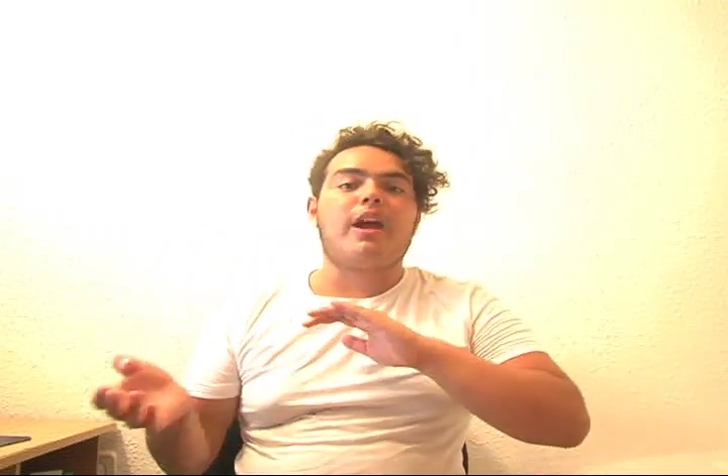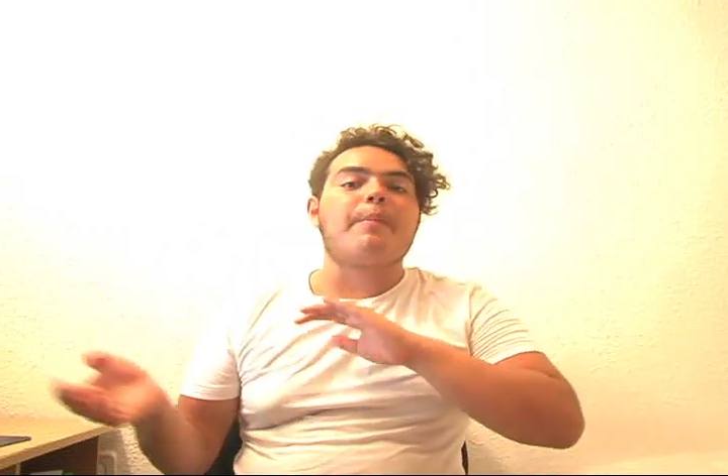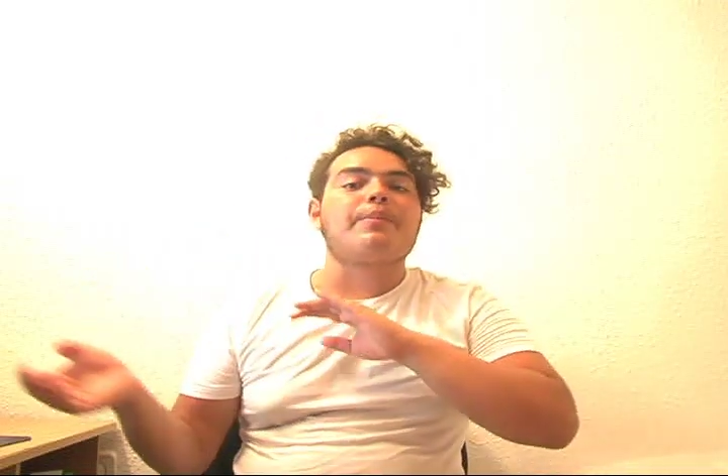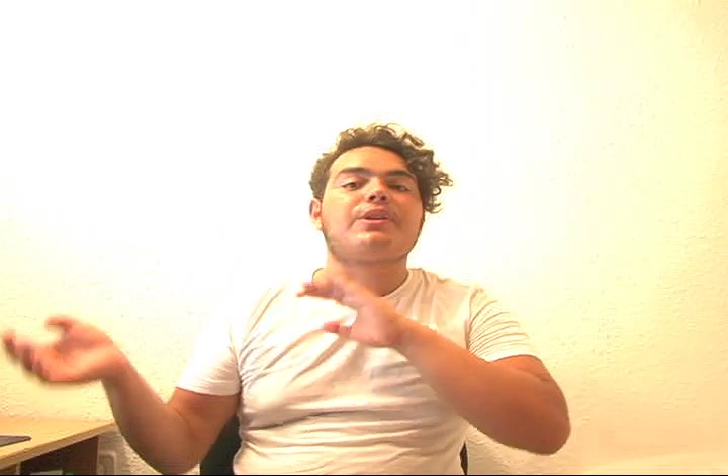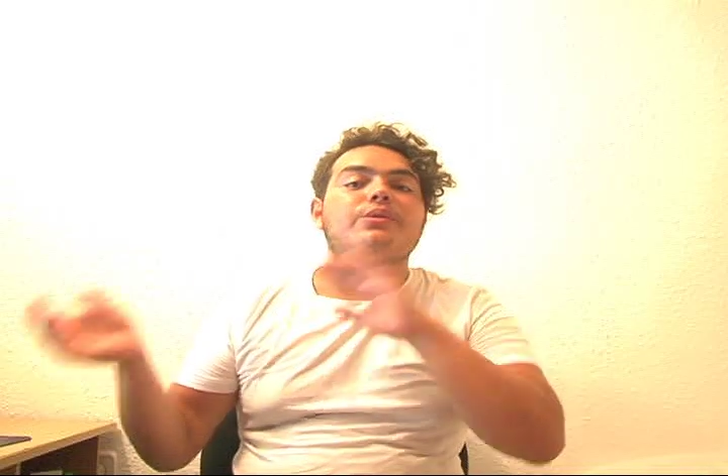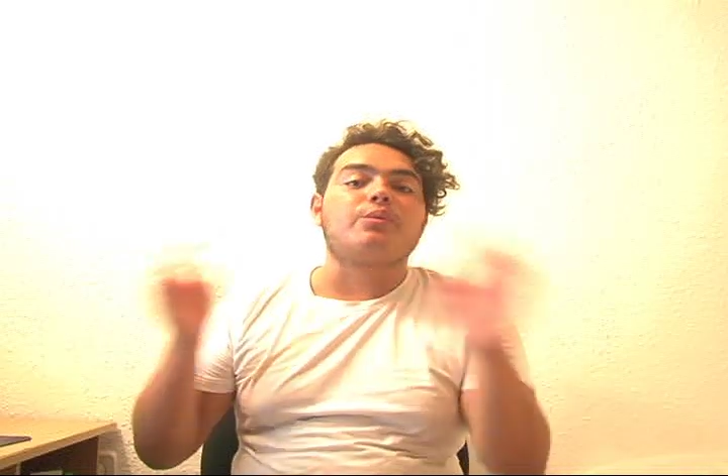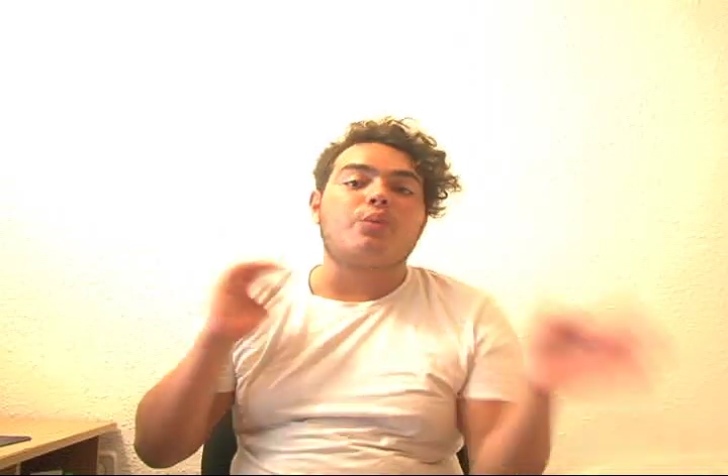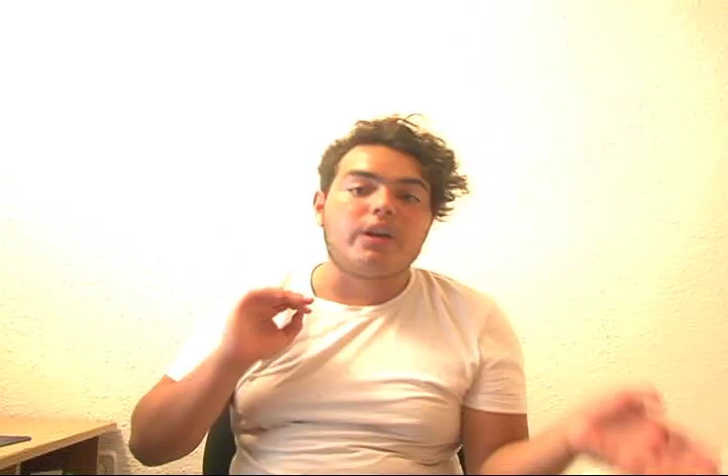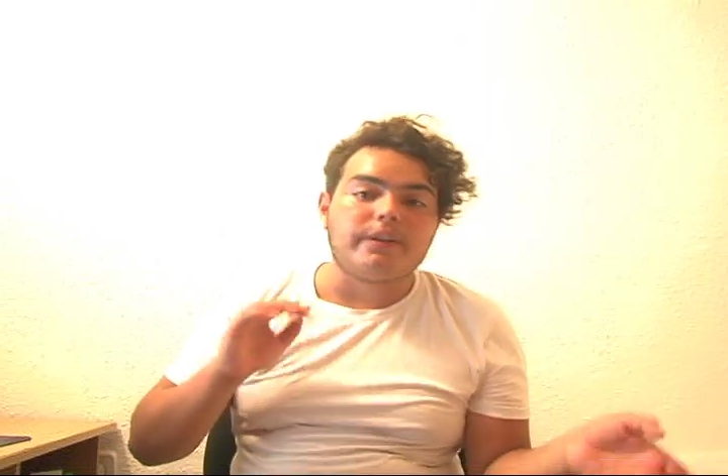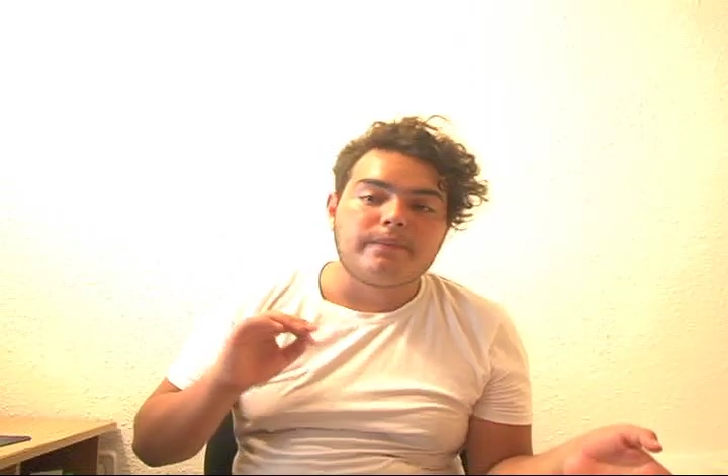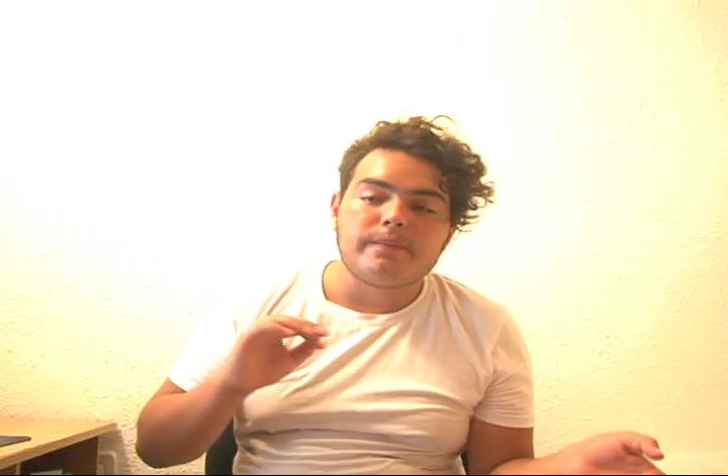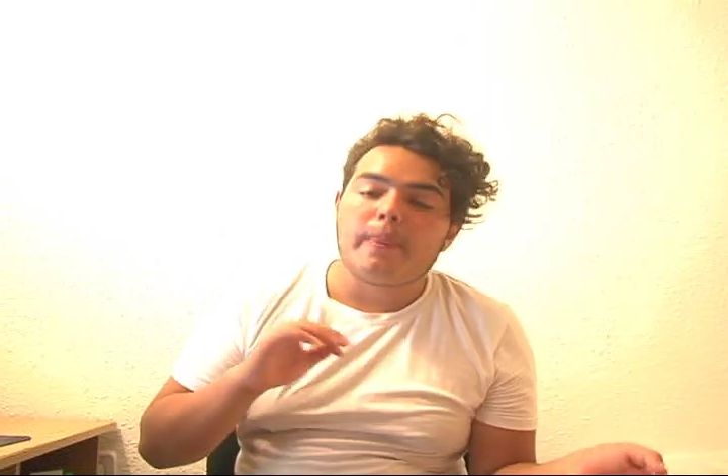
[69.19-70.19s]
episode
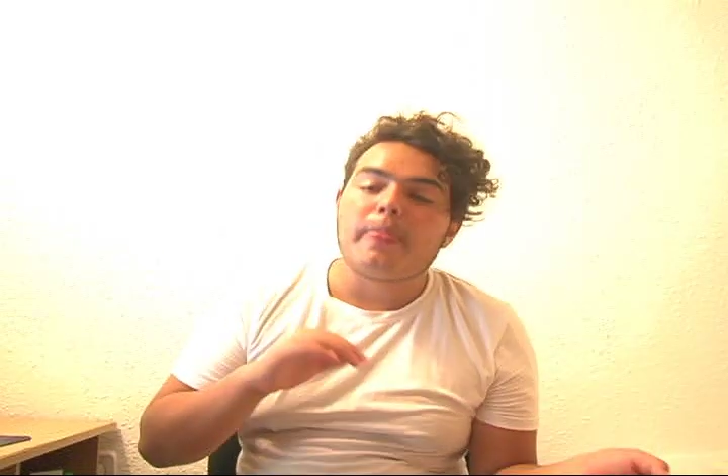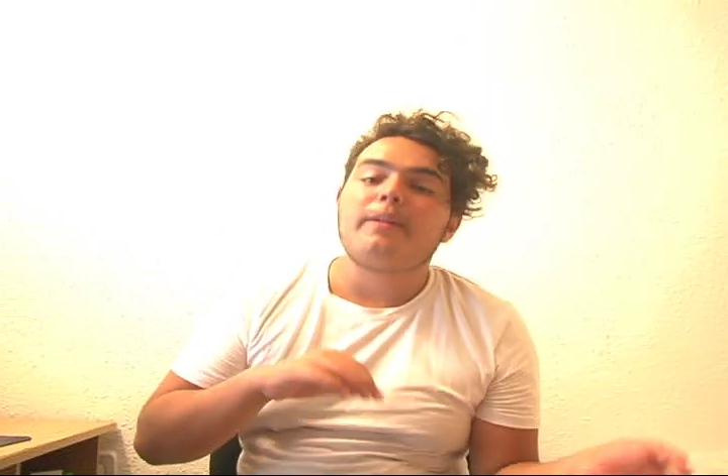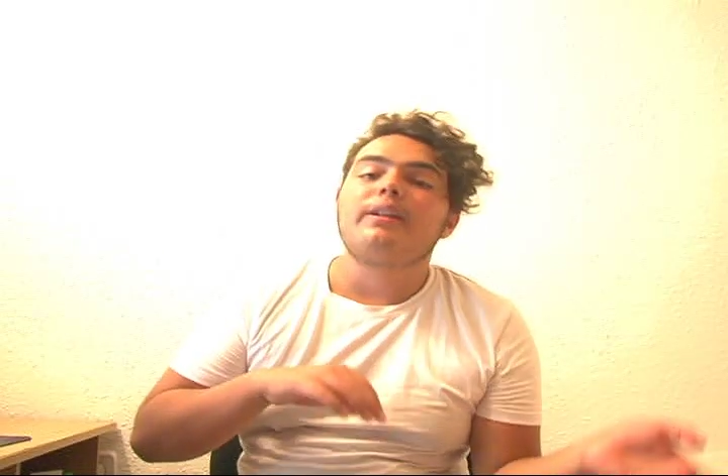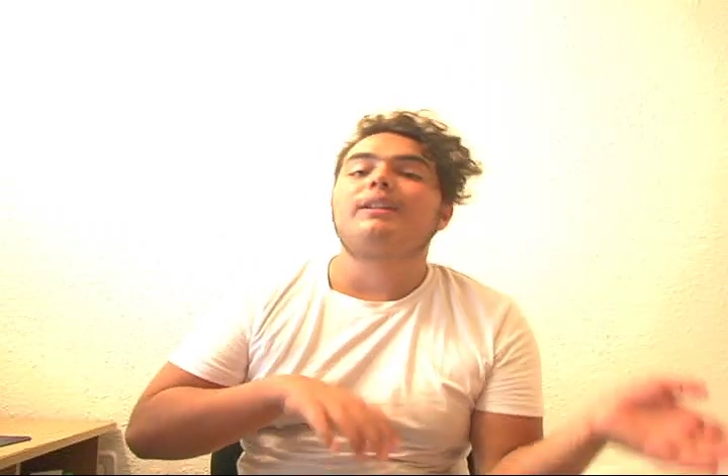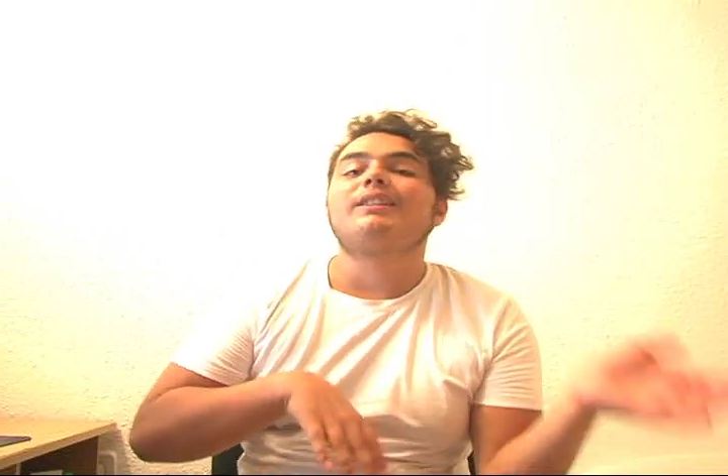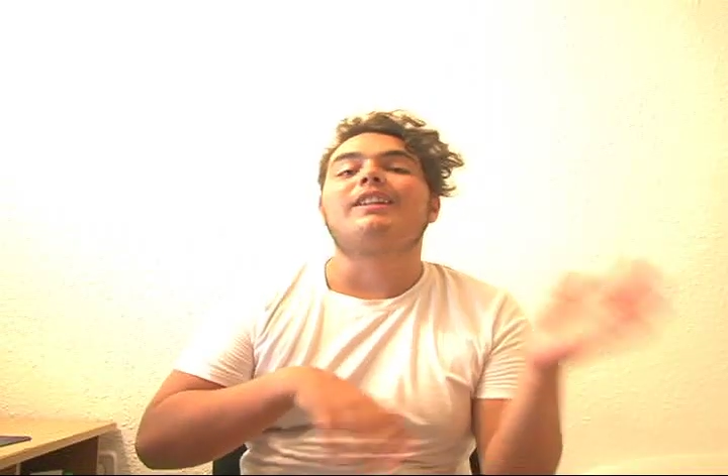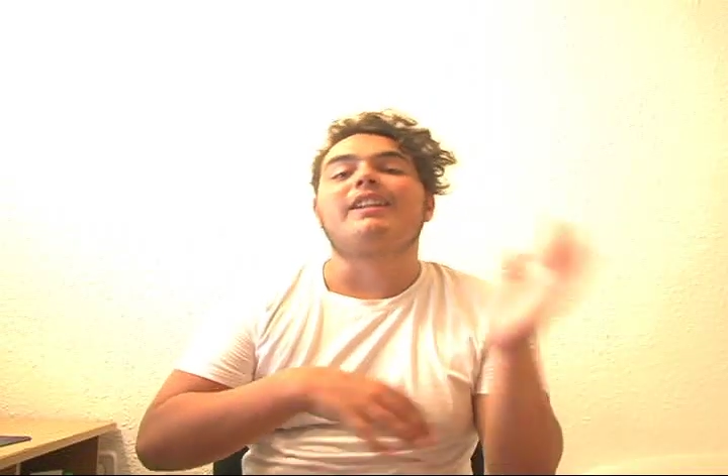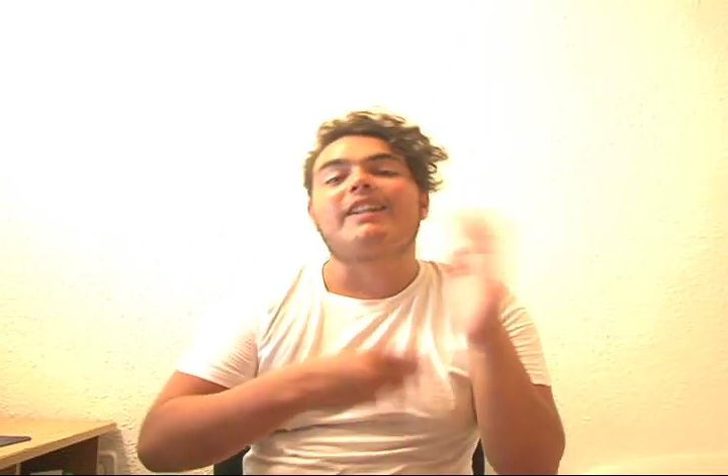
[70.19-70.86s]
1. Then